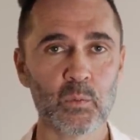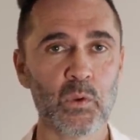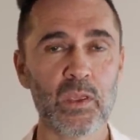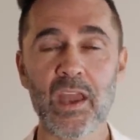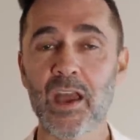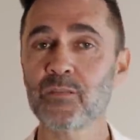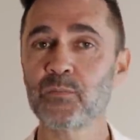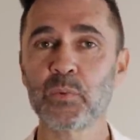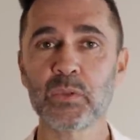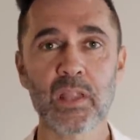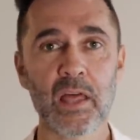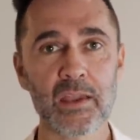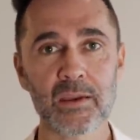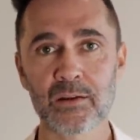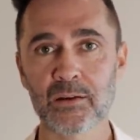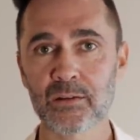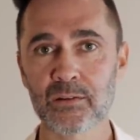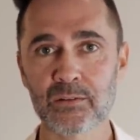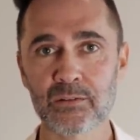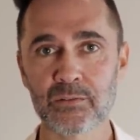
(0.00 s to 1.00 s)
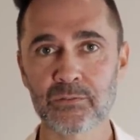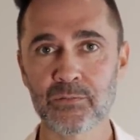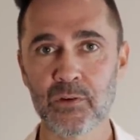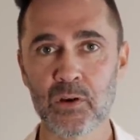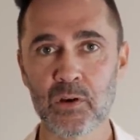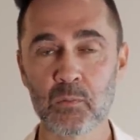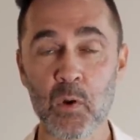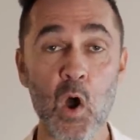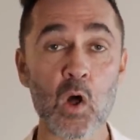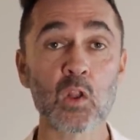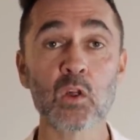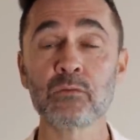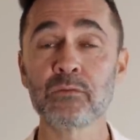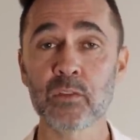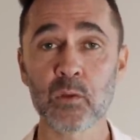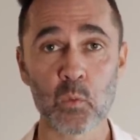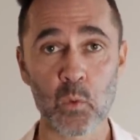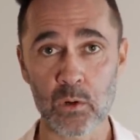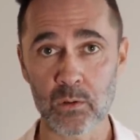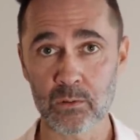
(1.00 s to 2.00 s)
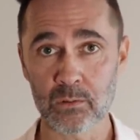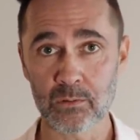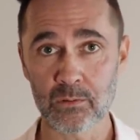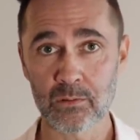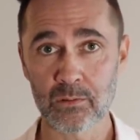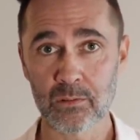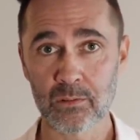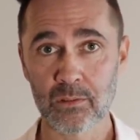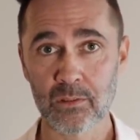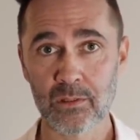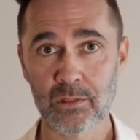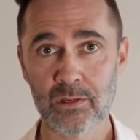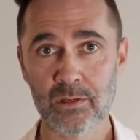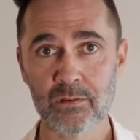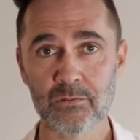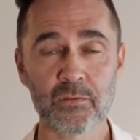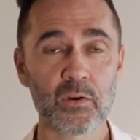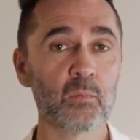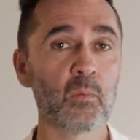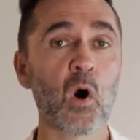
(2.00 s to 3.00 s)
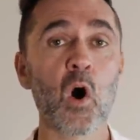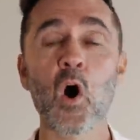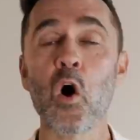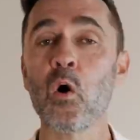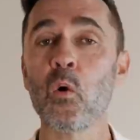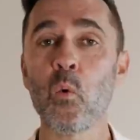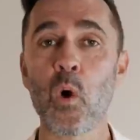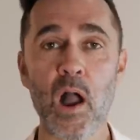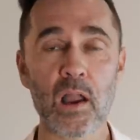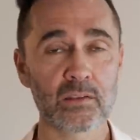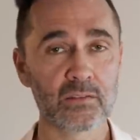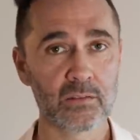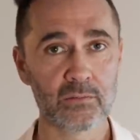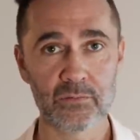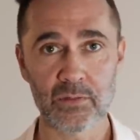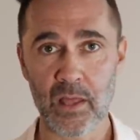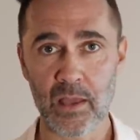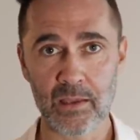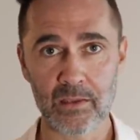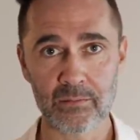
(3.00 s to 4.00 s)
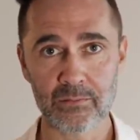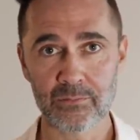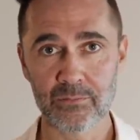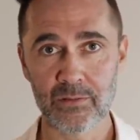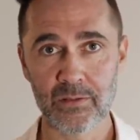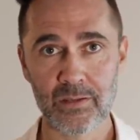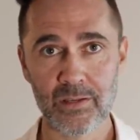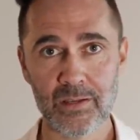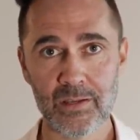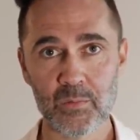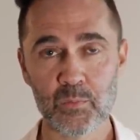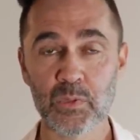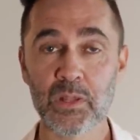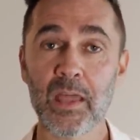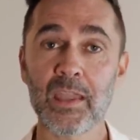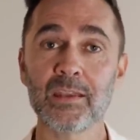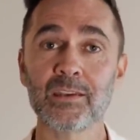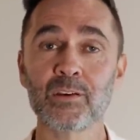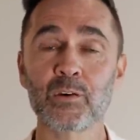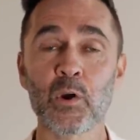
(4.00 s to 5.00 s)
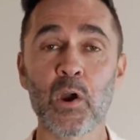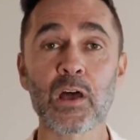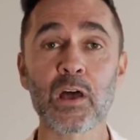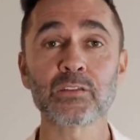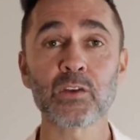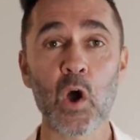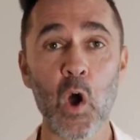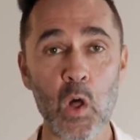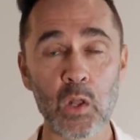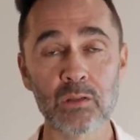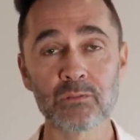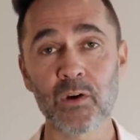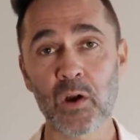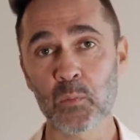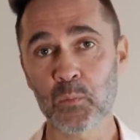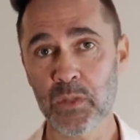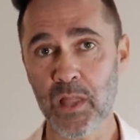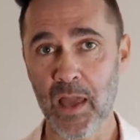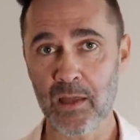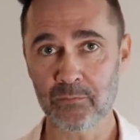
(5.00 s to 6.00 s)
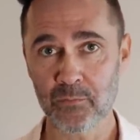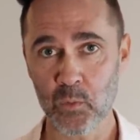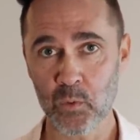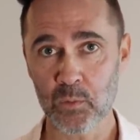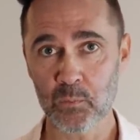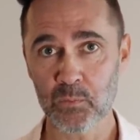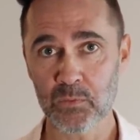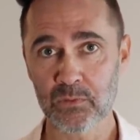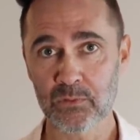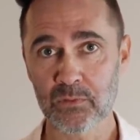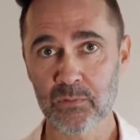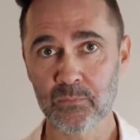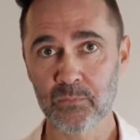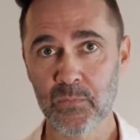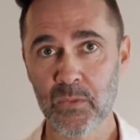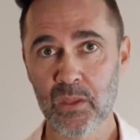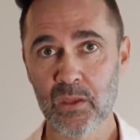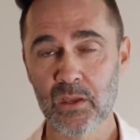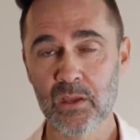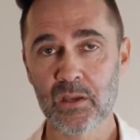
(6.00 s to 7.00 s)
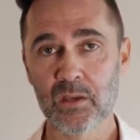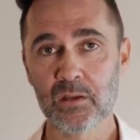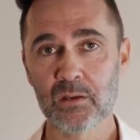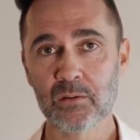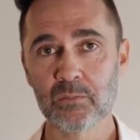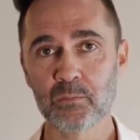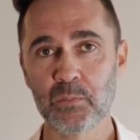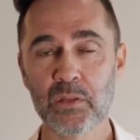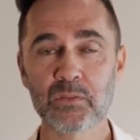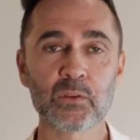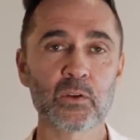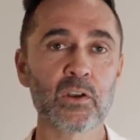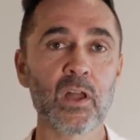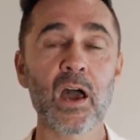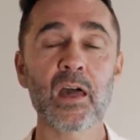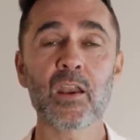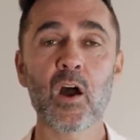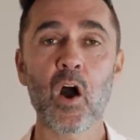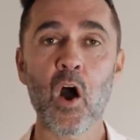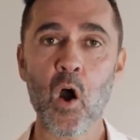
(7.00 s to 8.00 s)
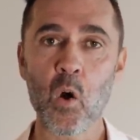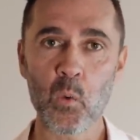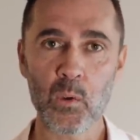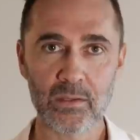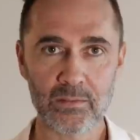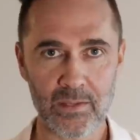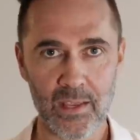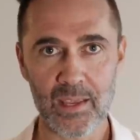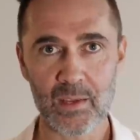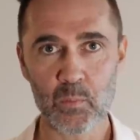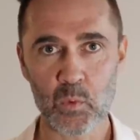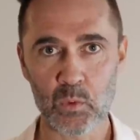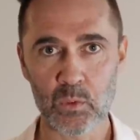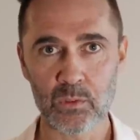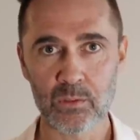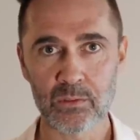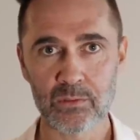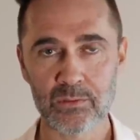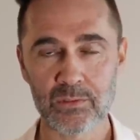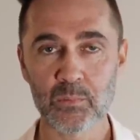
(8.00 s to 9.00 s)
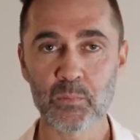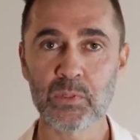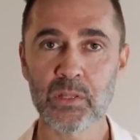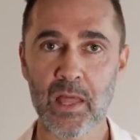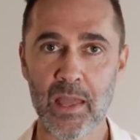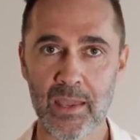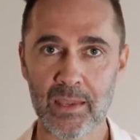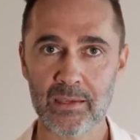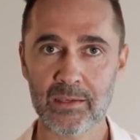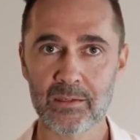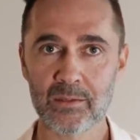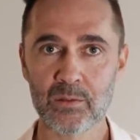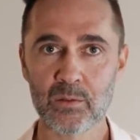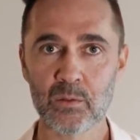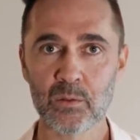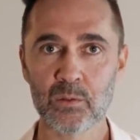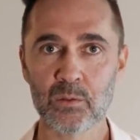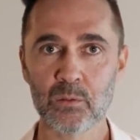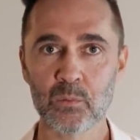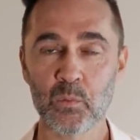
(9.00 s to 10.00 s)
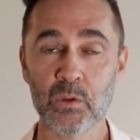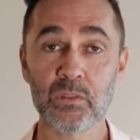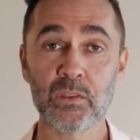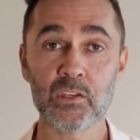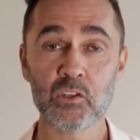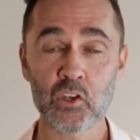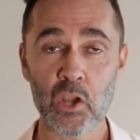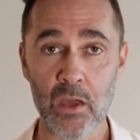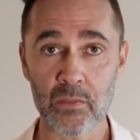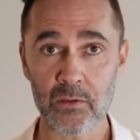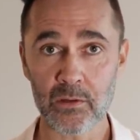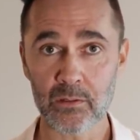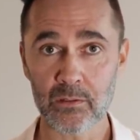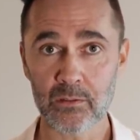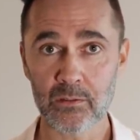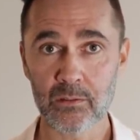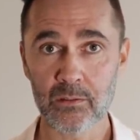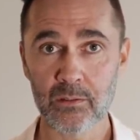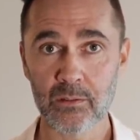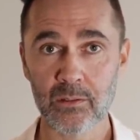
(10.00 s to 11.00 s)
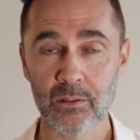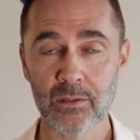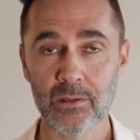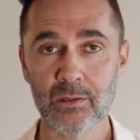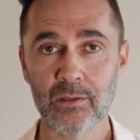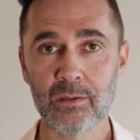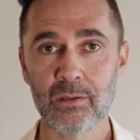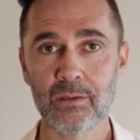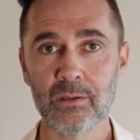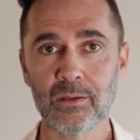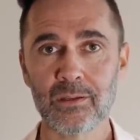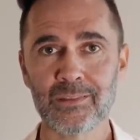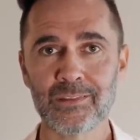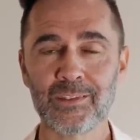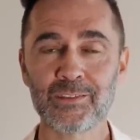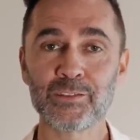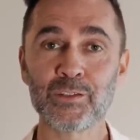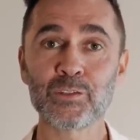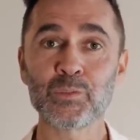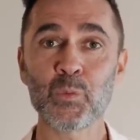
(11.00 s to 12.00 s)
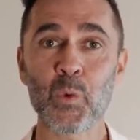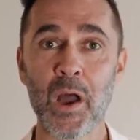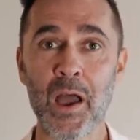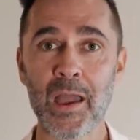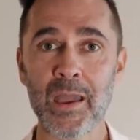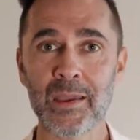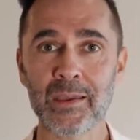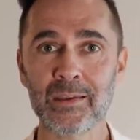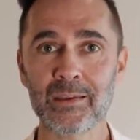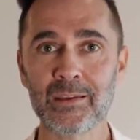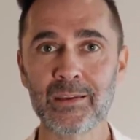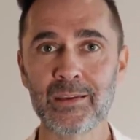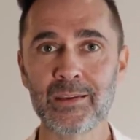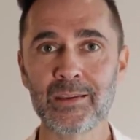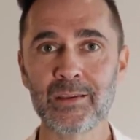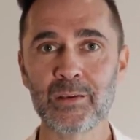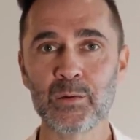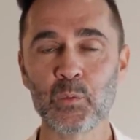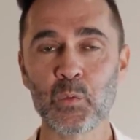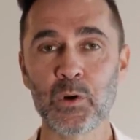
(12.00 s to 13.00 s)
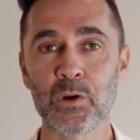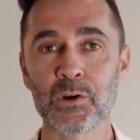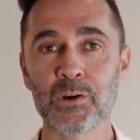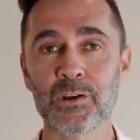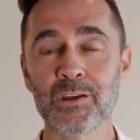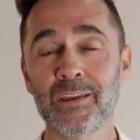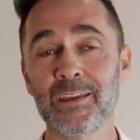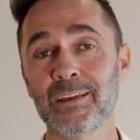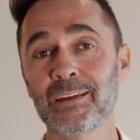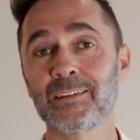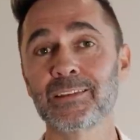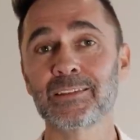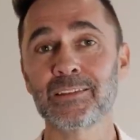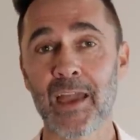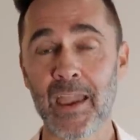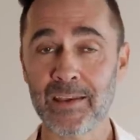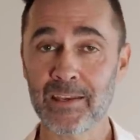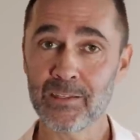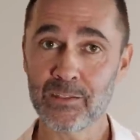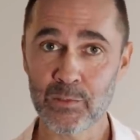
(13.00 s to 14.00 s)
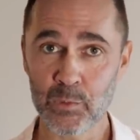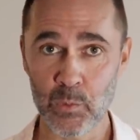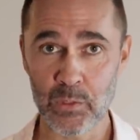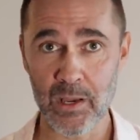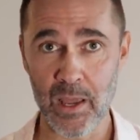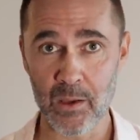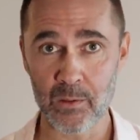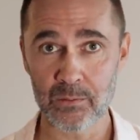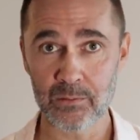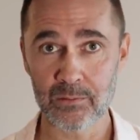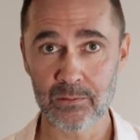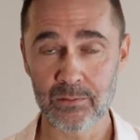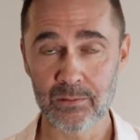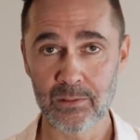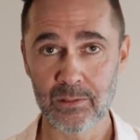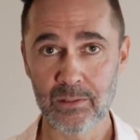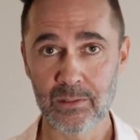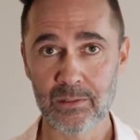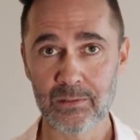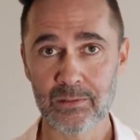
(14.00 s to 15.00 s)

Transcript: We have players from all over the world, from all walks of life, playing across all of our platforms. But they're not always able to play with each other. This is why we're excited to announce